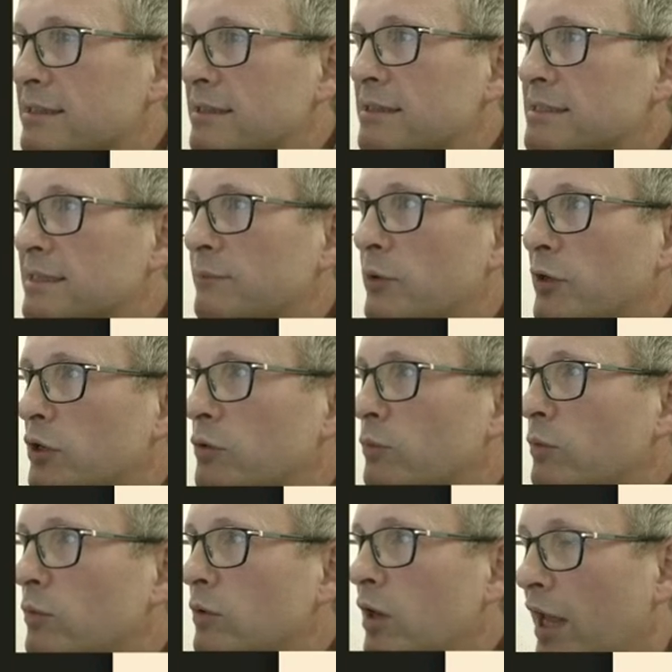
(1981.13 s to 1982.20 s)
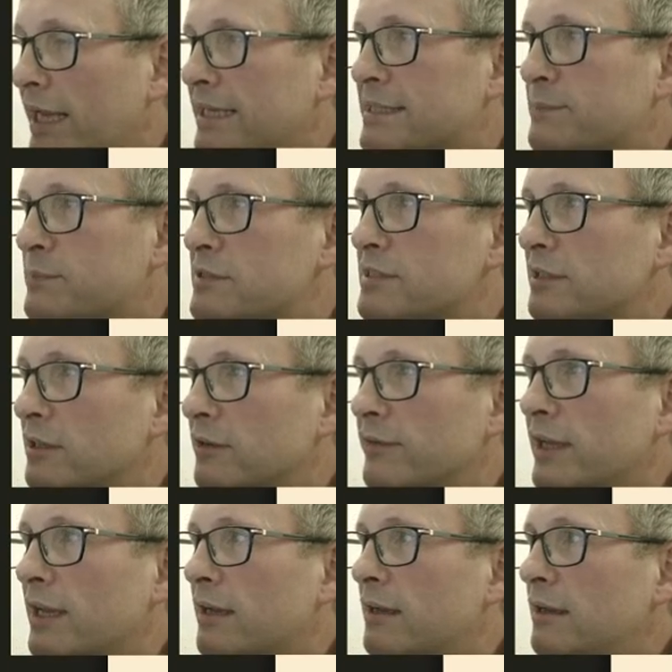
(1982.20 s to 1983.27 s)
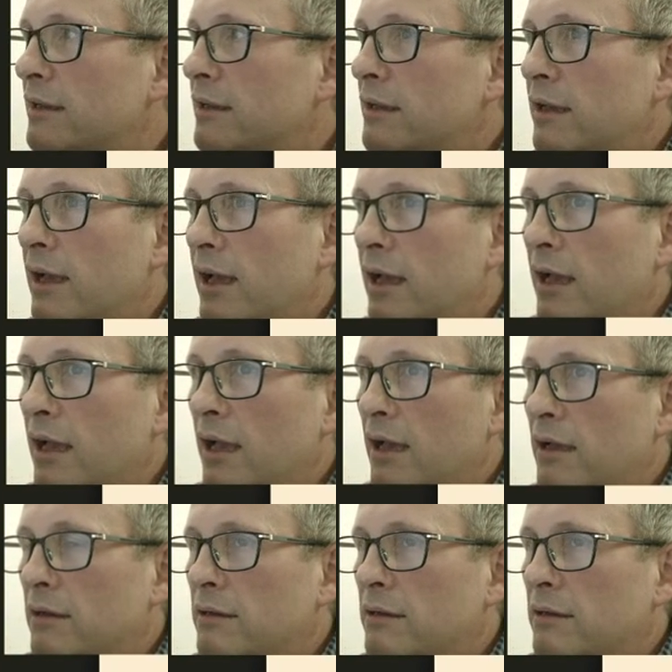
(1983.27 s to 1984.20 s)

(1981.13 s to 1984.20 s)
is someone who likes preserving uh,